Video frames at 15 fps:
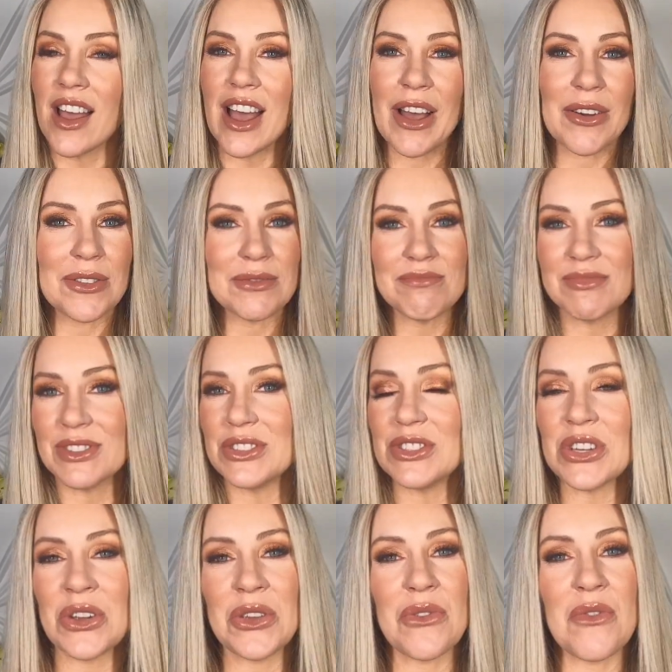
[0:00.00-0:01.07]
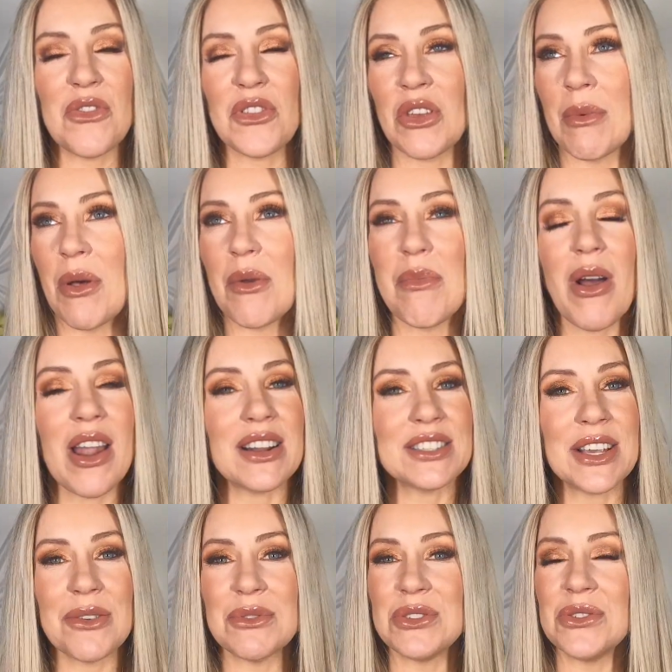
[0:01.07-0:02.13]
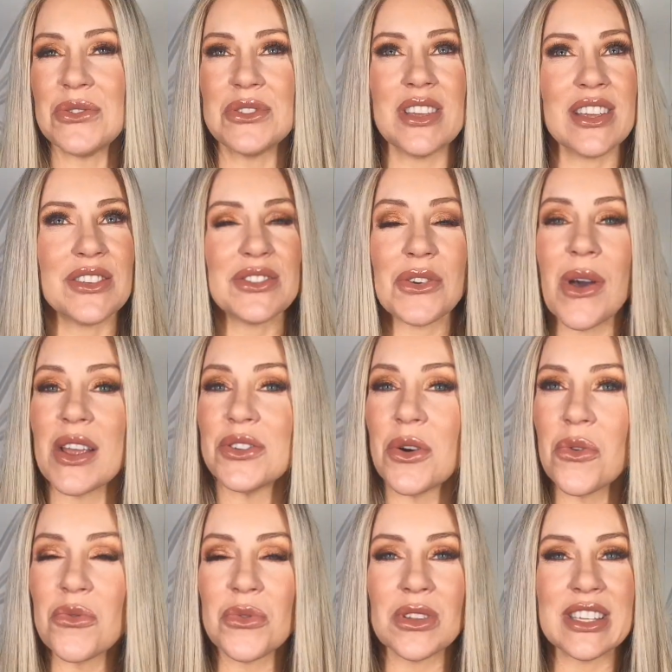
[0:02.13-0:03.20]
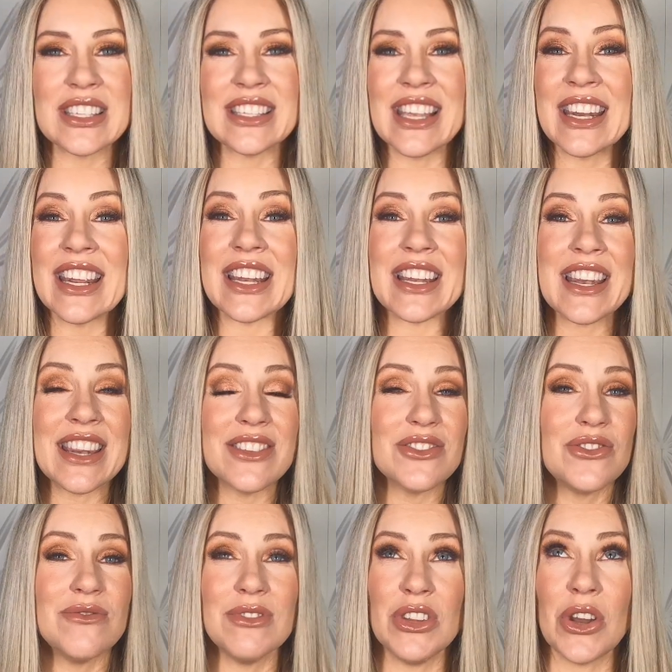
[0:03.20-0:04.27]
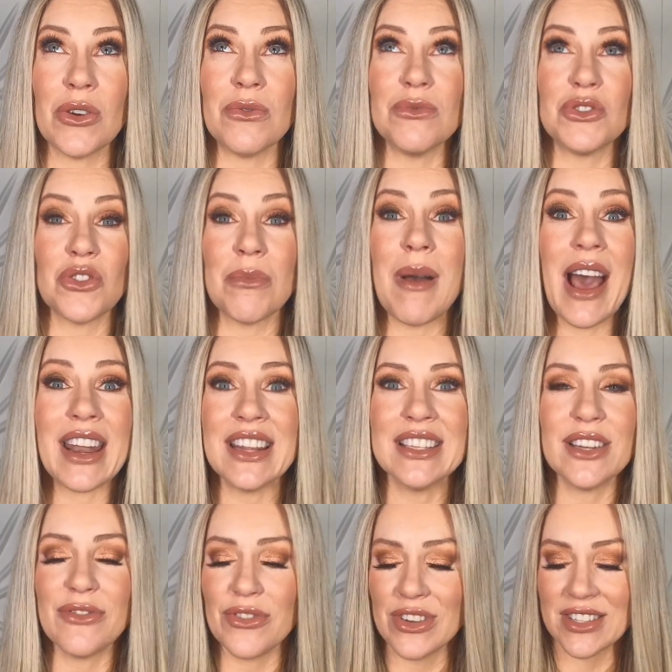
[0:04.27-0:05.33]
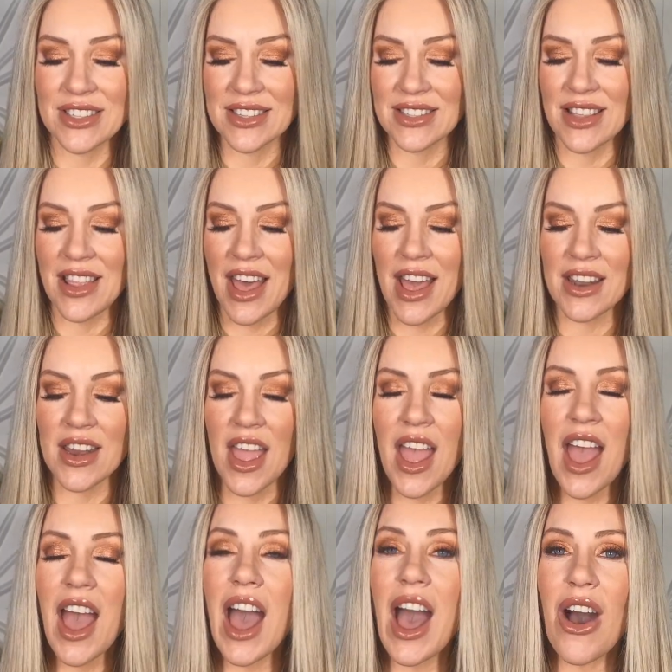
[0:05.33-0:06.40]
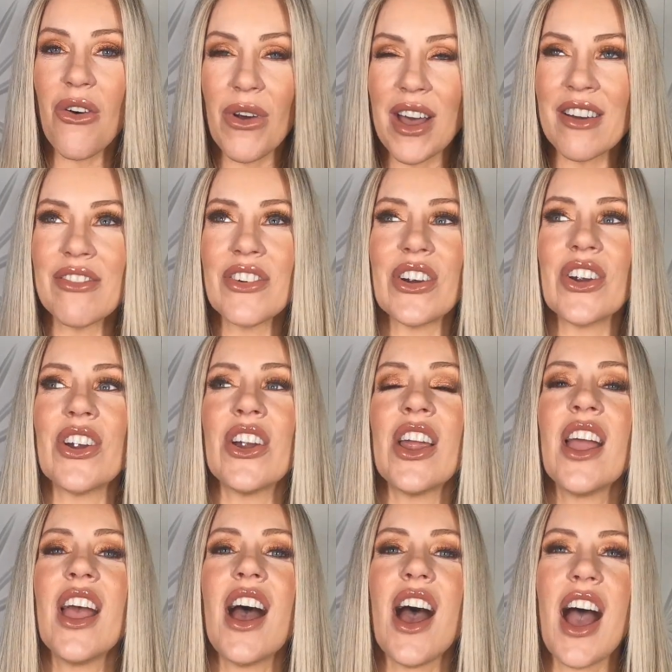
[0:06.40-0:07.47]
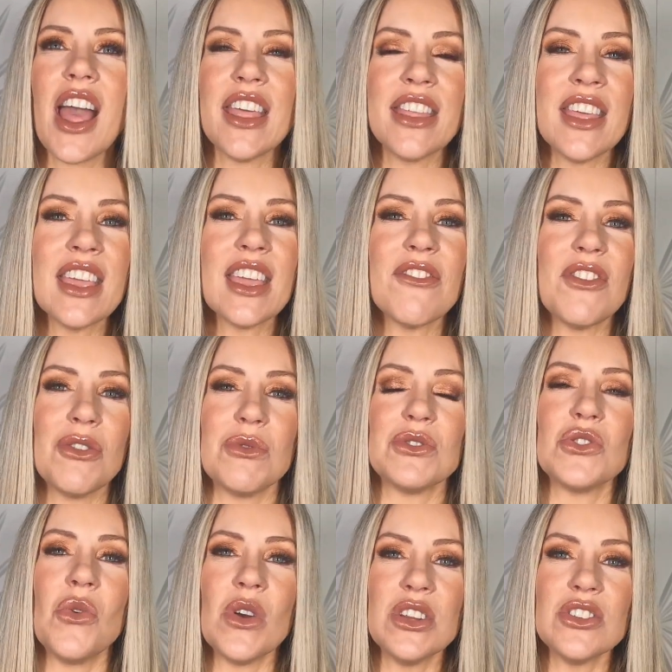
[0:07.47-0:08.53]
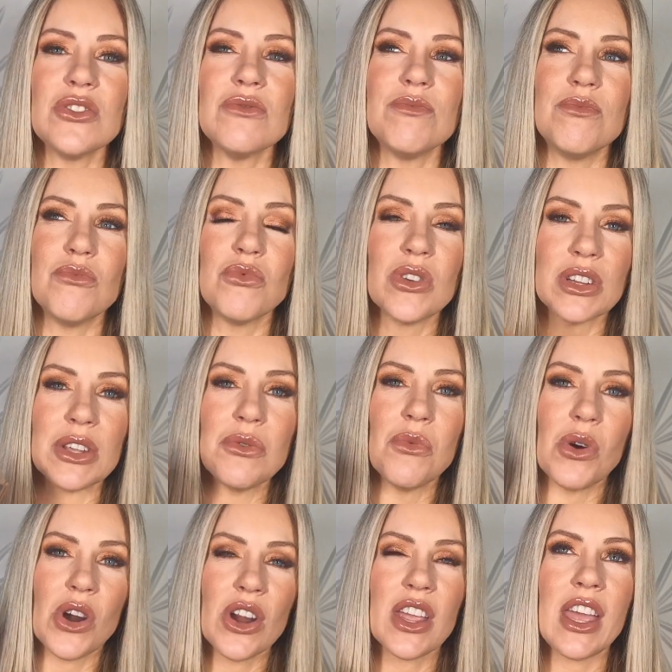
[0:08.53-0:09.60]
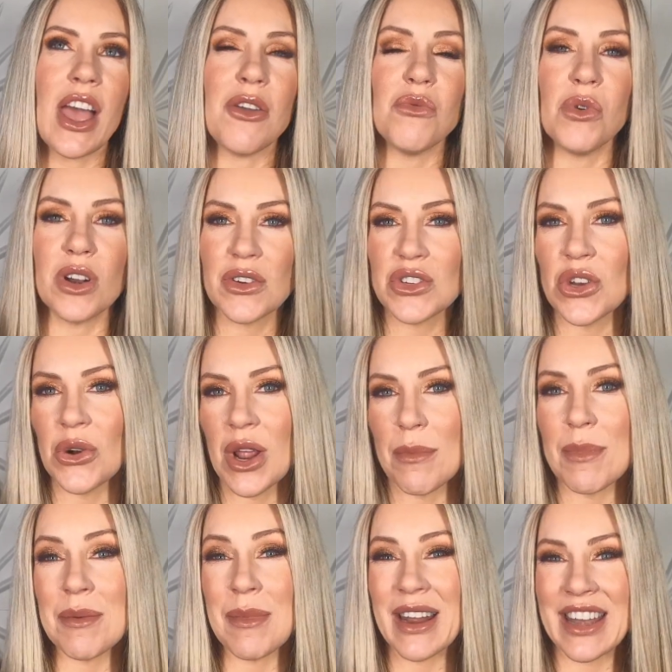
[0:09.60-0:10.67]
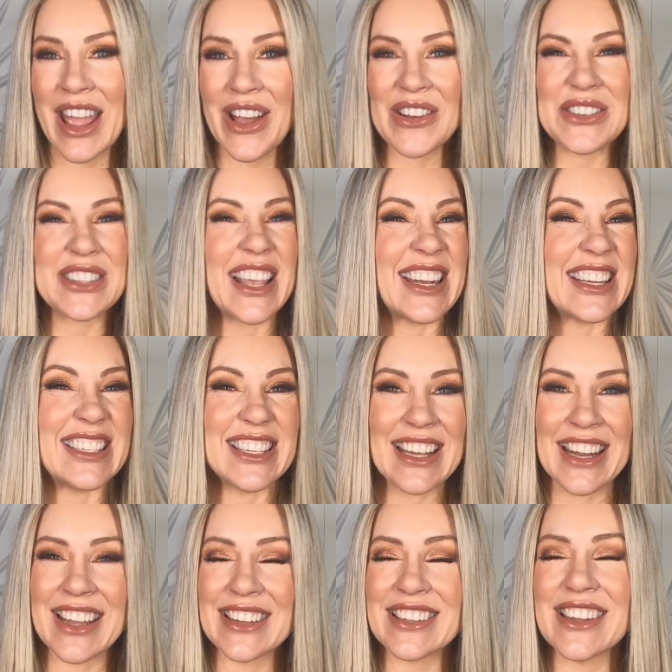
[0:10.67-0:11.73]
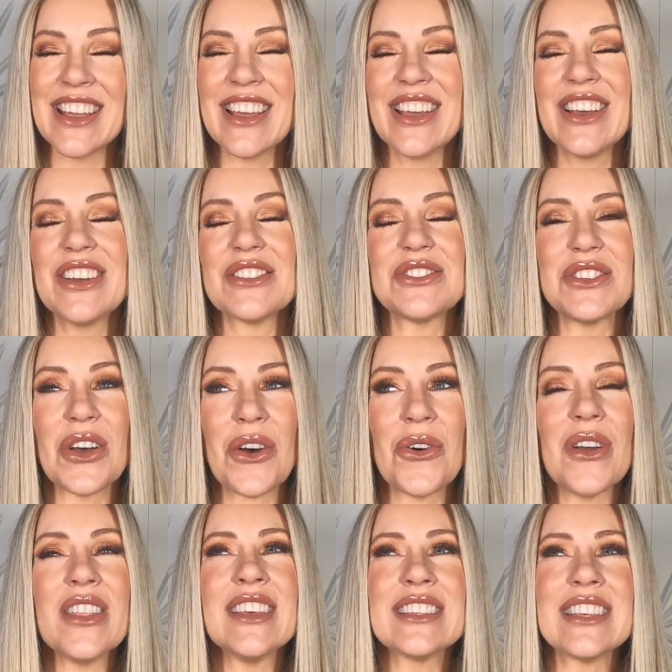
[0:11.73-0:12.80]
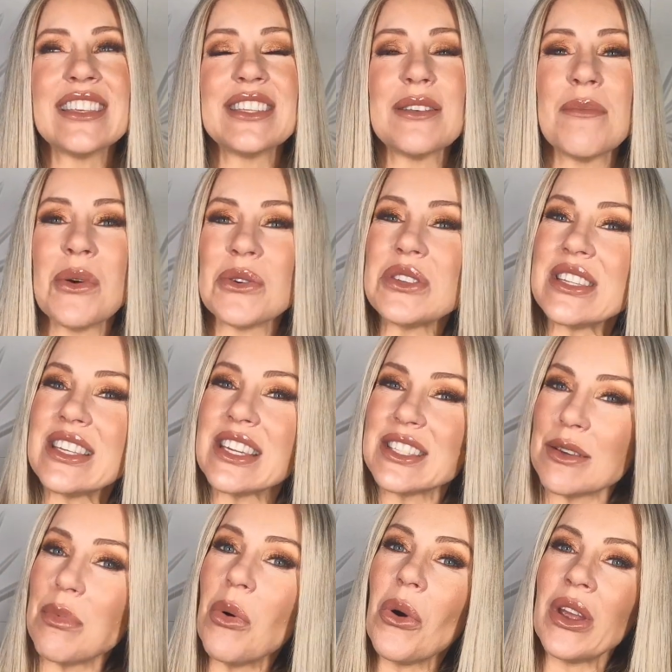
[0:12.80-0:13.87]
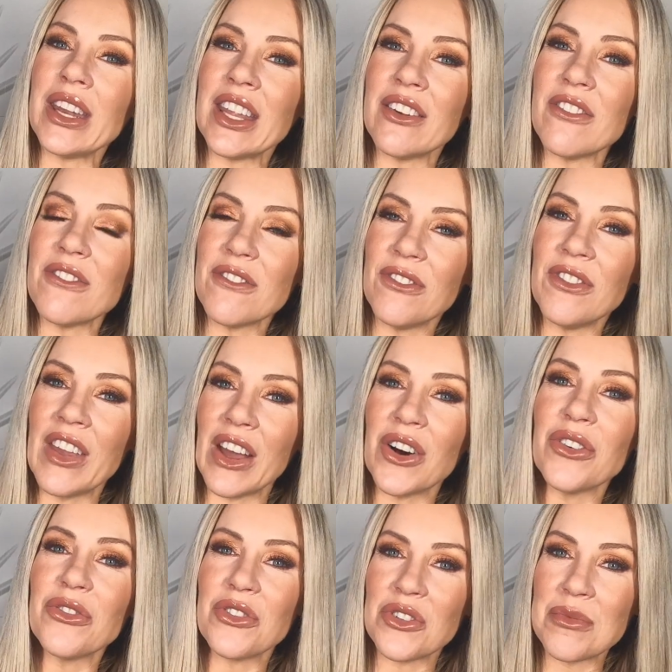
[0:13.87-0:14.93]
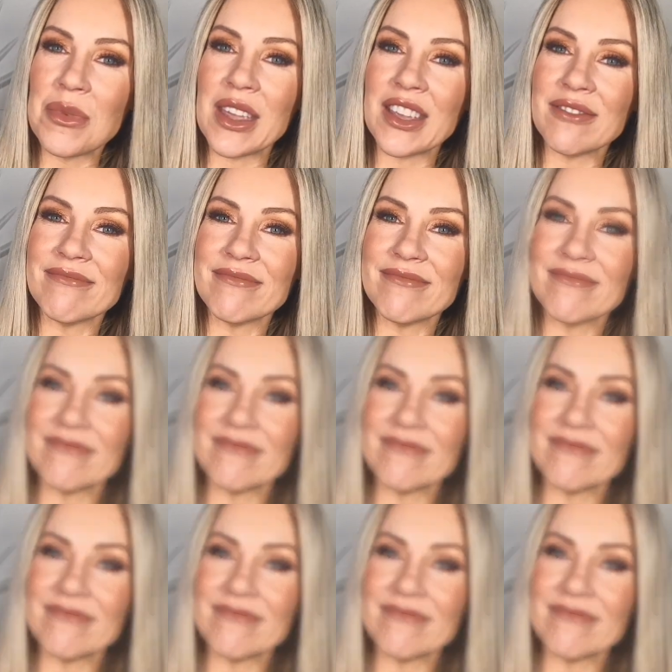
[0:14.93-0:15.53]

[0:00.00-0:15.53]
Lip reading: I'll show you some other products I was using, so I don't really see any, you know, dramatic differences in that. However, I think if it was going to really work, it would have shown up in my nails, and it didn't. So this is the most disappointing fail for me.